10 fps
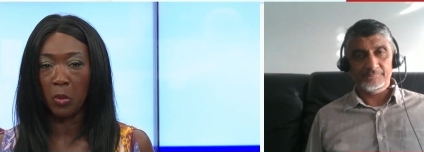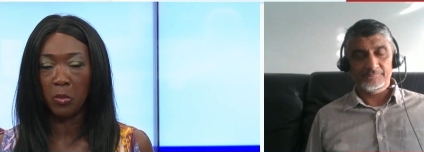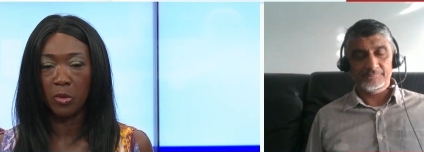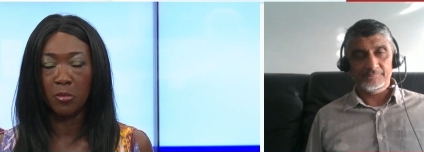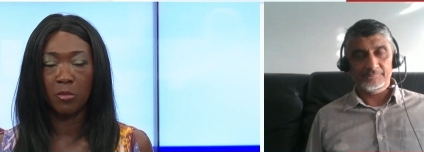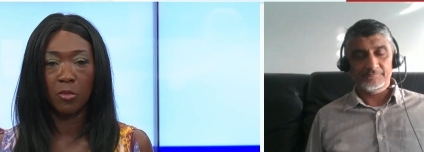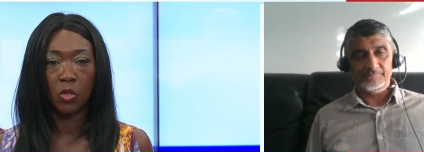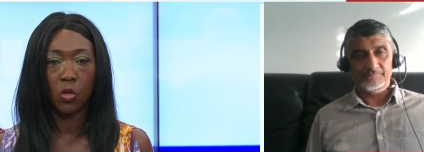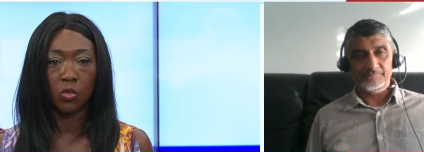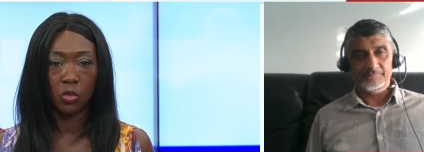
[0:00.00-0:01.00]
Speaker 1: probably a
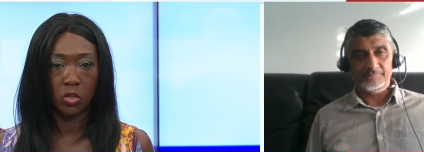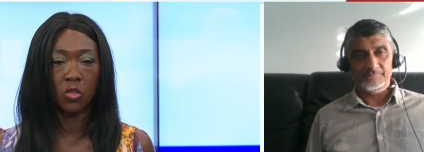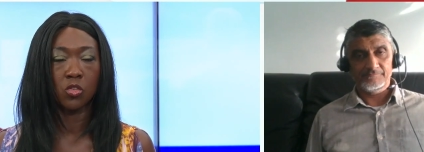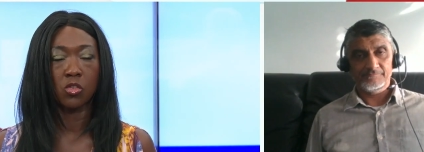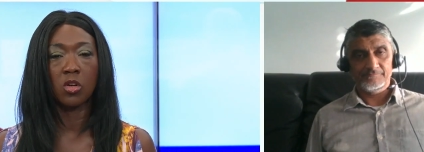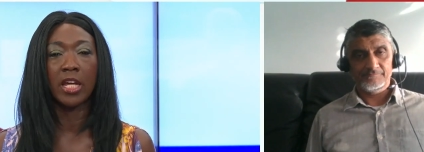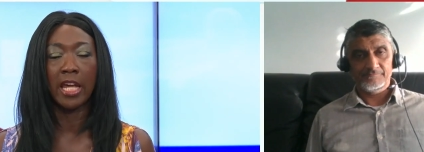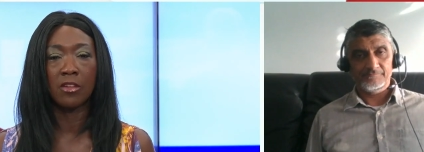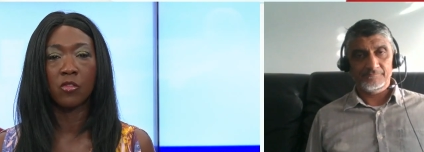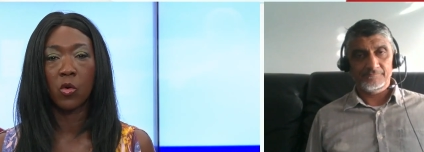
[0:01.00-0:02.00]
lot on you to try and
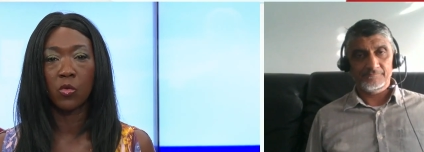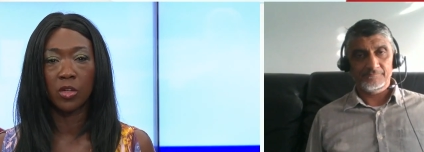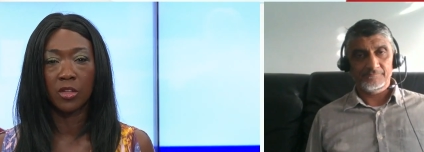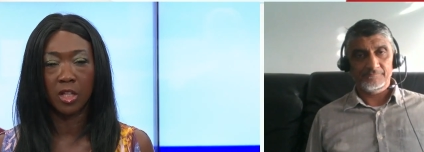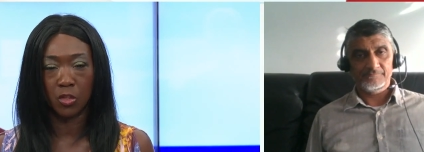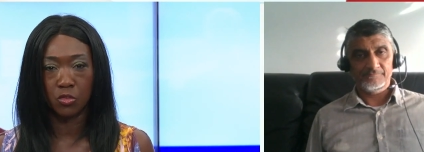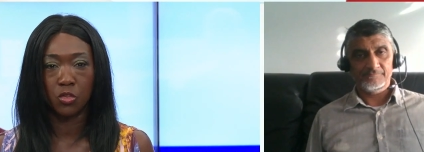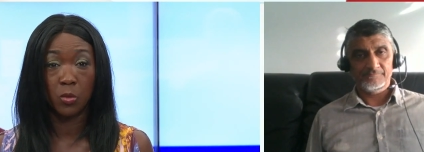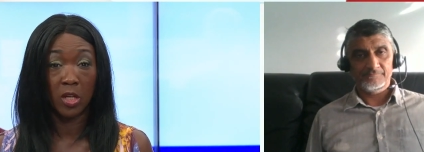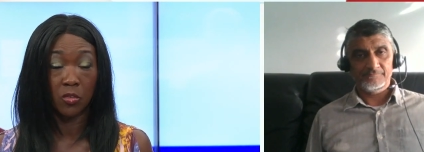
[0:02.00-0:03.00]
get involved in the culture as
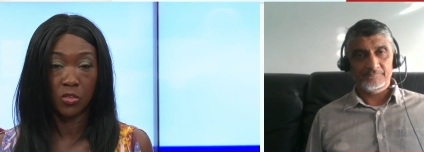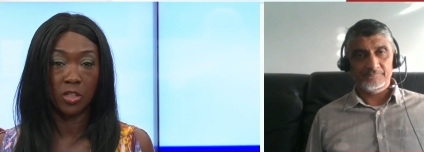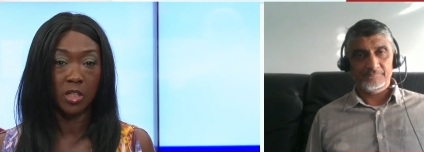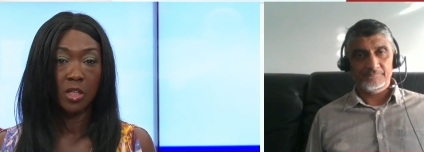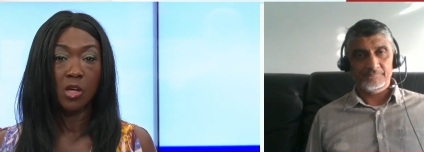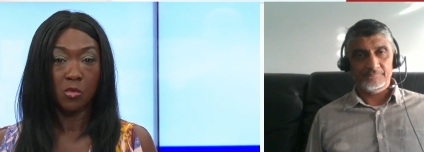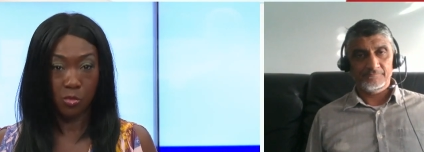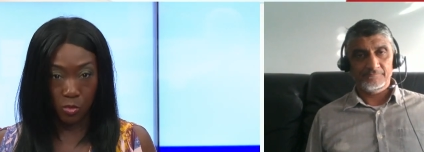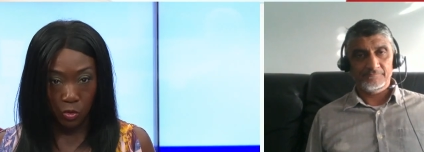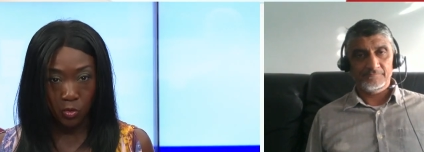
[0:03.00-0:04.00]
well. Obviously,
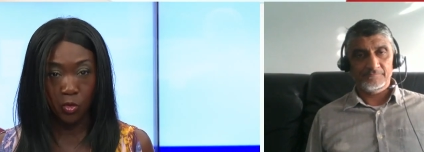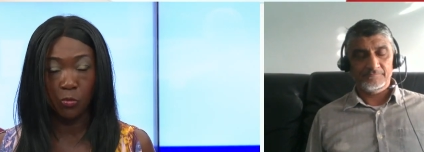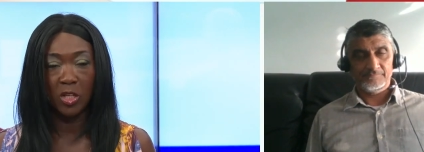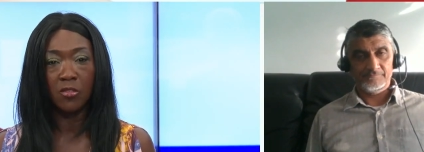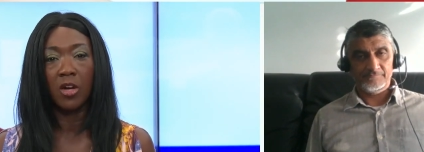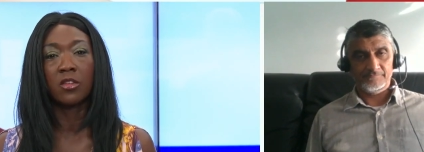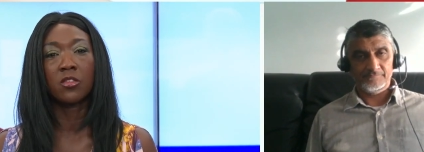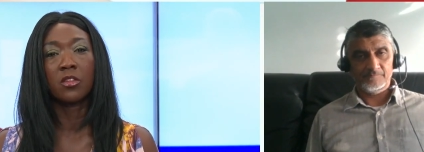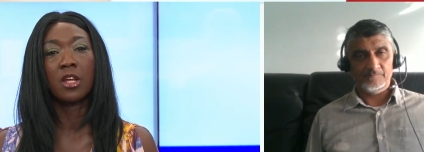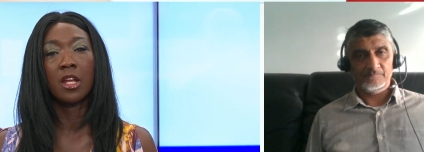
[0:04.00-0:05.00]
you, you've been invited
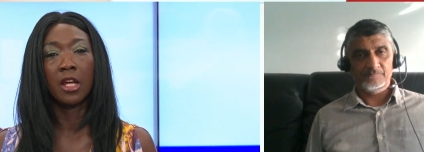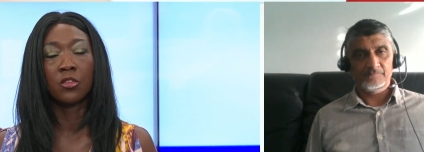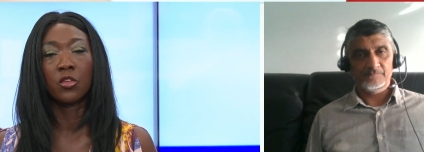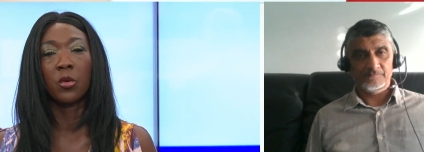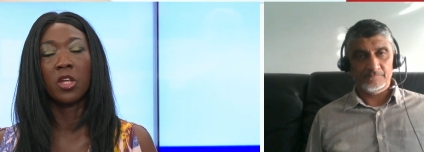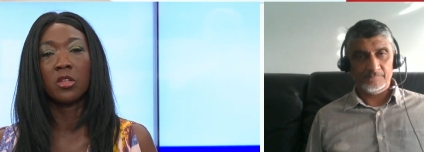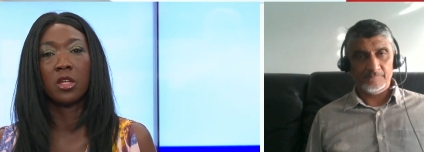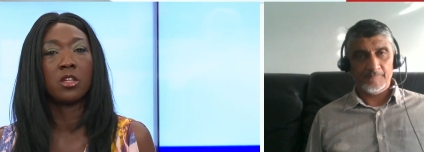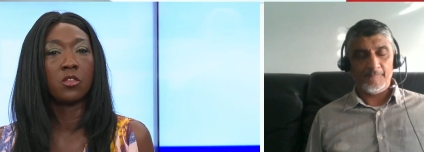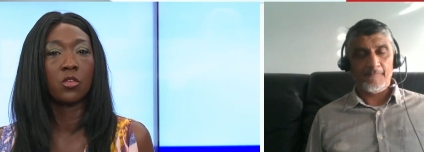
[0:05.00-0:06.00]
to their land, so it,
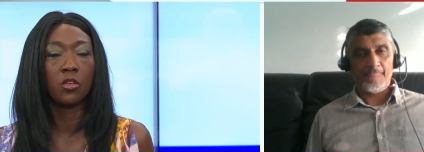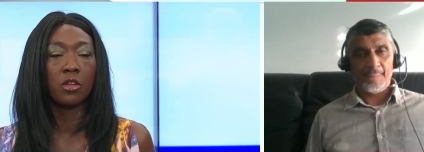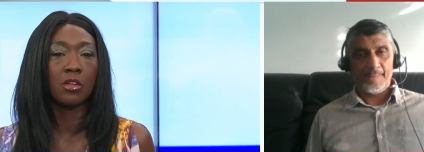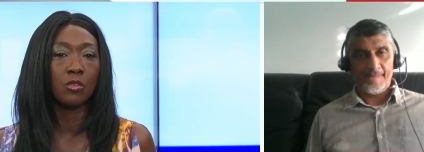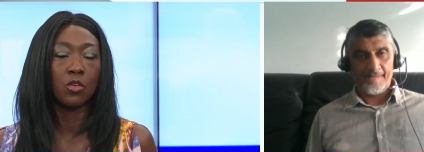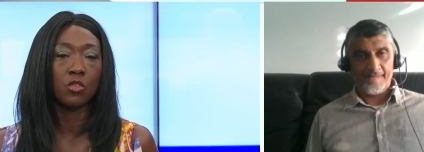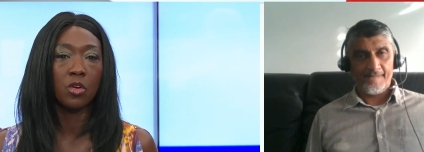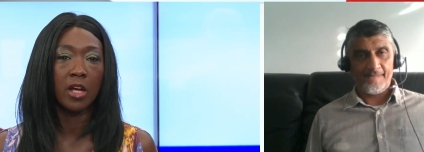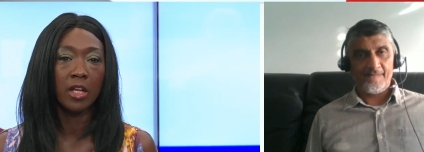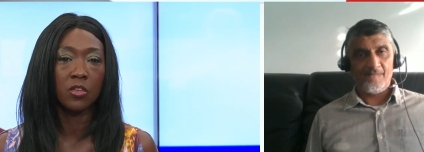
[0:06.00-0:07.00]
it is a good thing for you to try
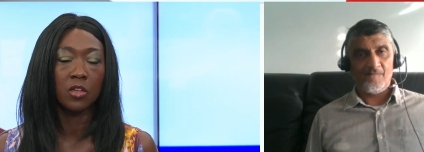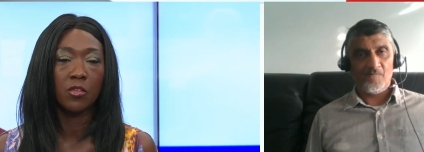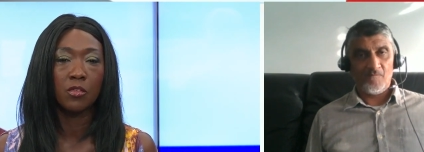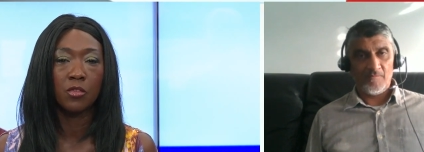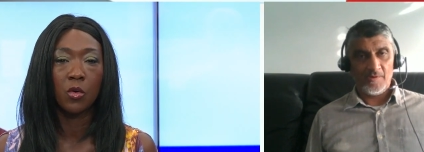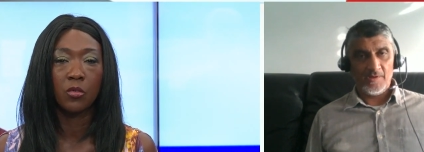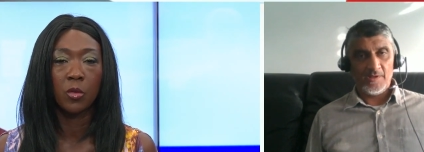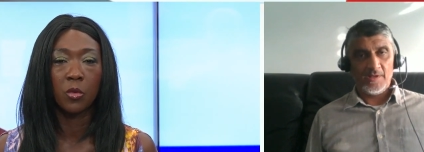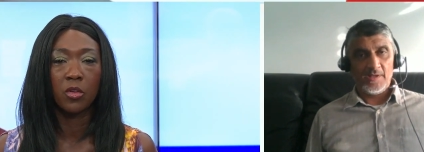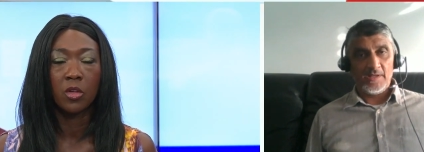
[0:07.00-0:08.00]
and get yourself involved in
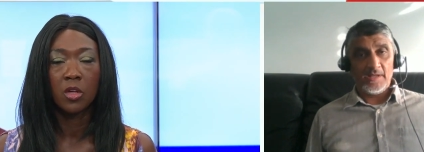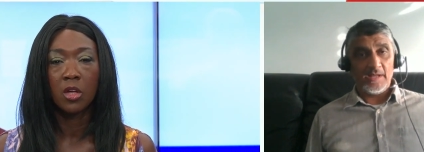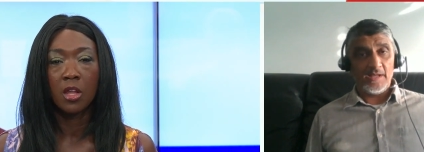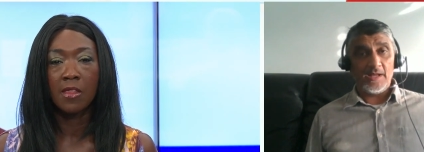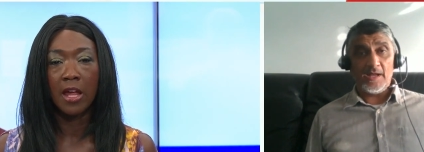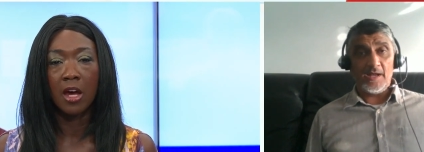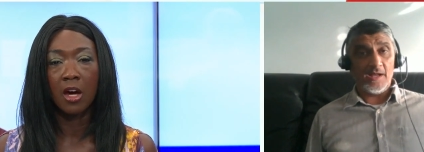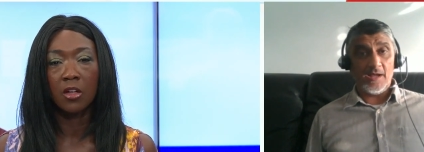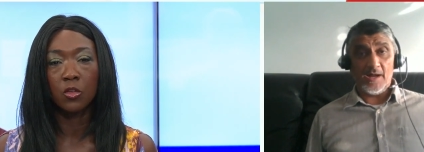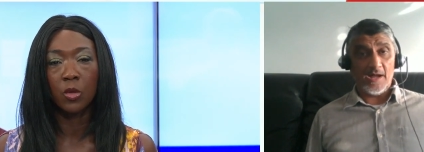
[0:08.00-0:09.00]
what they
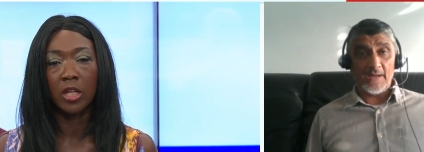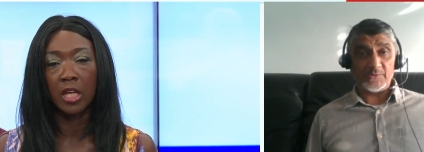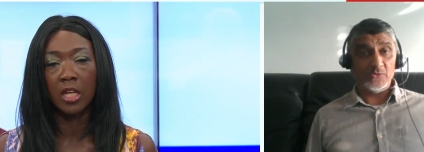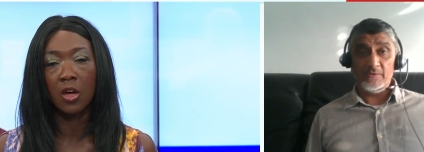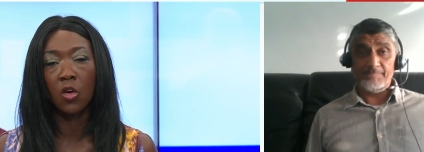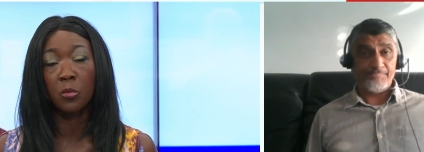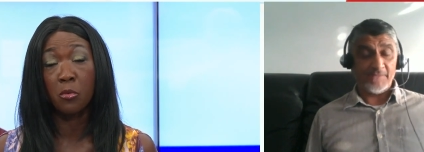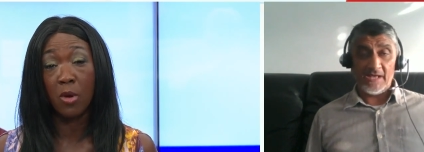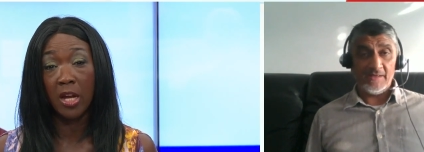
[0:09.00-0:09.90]
are doing. In, Absolutely. On